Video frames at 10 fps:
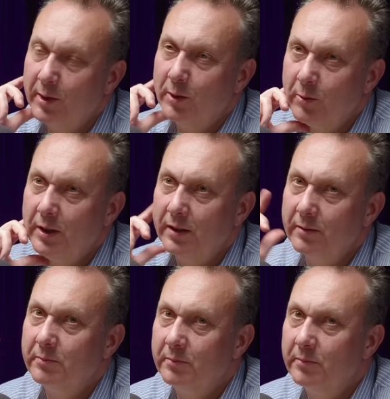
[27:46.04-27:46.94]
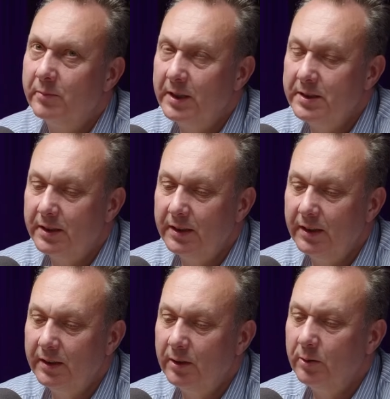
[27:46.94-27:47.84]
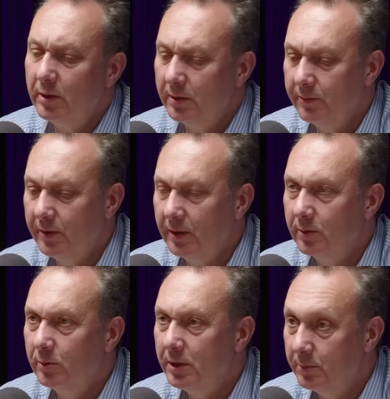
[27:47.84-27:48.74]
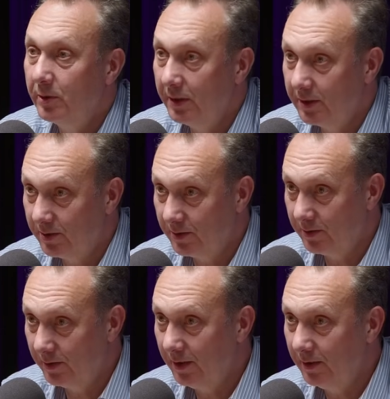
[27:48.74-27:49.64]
Well, basically, you are referring to Lisbon Addictions, right?